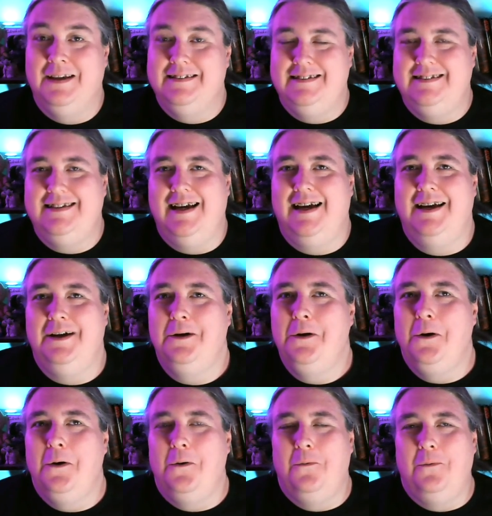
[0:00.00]
Today,
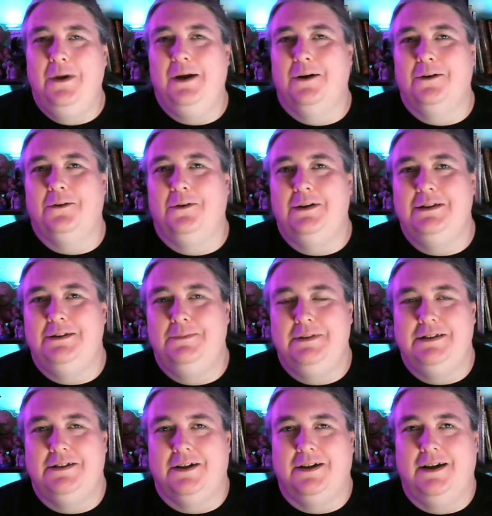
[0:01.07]
we are going to be
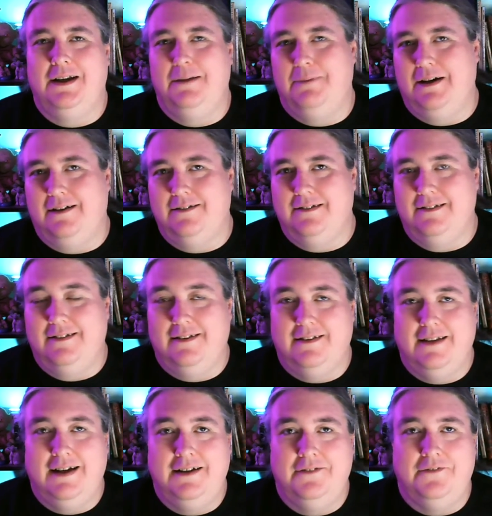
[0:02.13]
talking about the
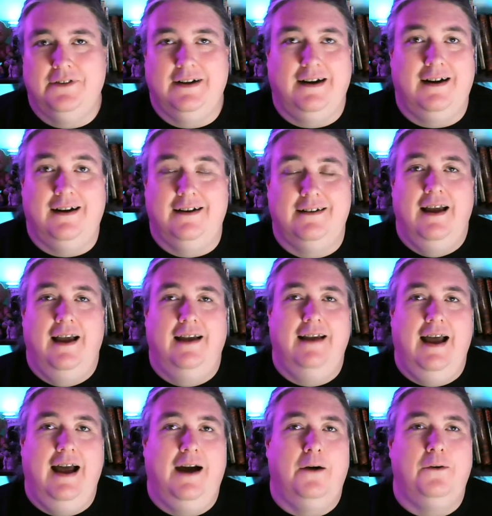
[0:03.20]
light of God and
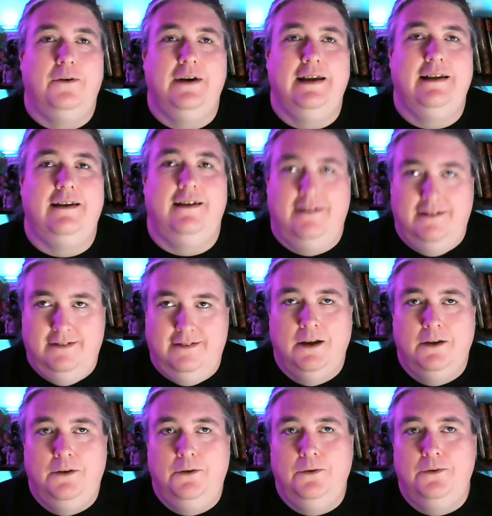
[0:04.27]
how it is
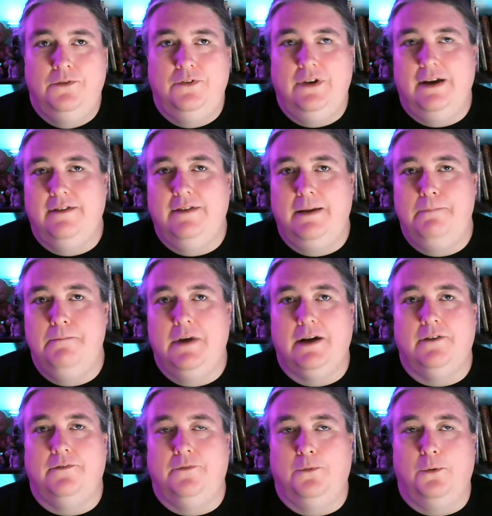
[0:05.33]
used as a
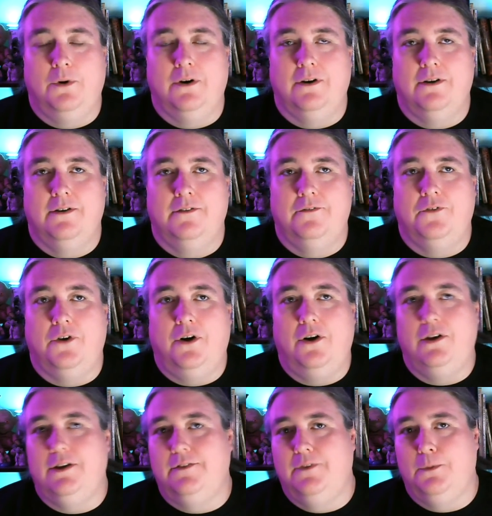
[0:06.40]
metaphor for
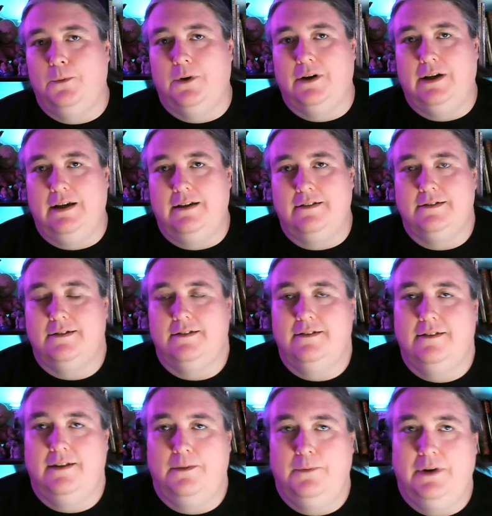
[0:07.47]
all of the workings
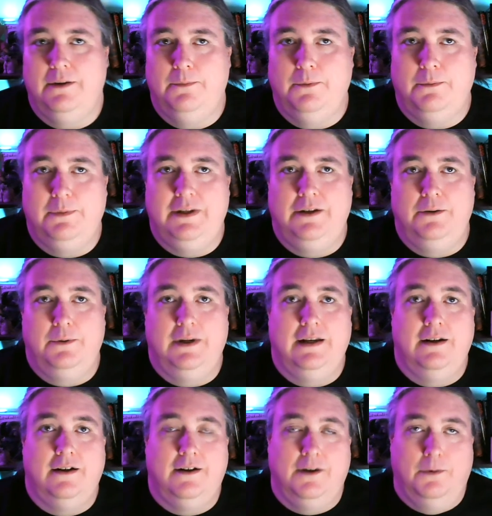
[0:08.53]
that we will be
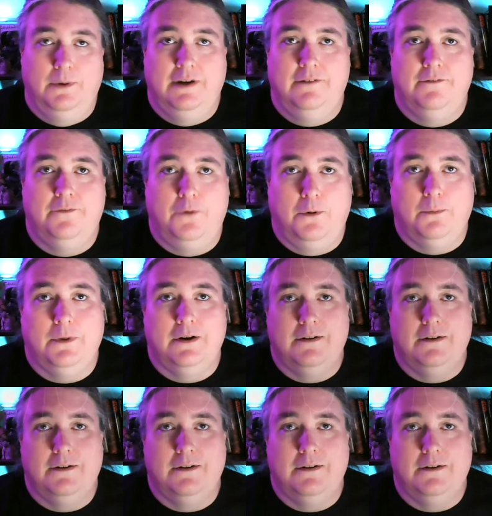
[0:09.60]
doing going forward.